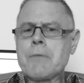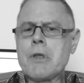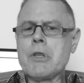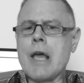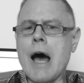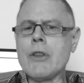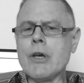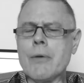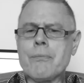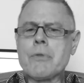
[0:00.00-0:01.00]
The
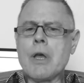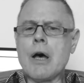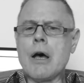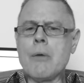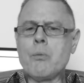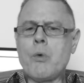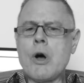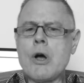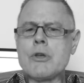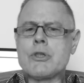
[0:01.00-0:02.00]
other
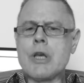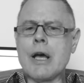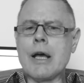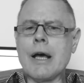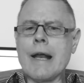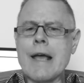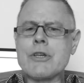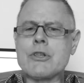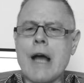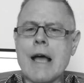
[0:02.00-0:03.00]
was an
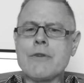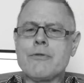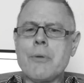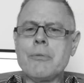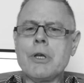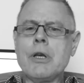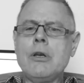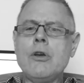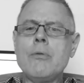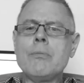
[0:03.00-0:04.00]
extract from the
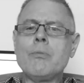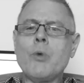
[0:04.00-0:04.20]
new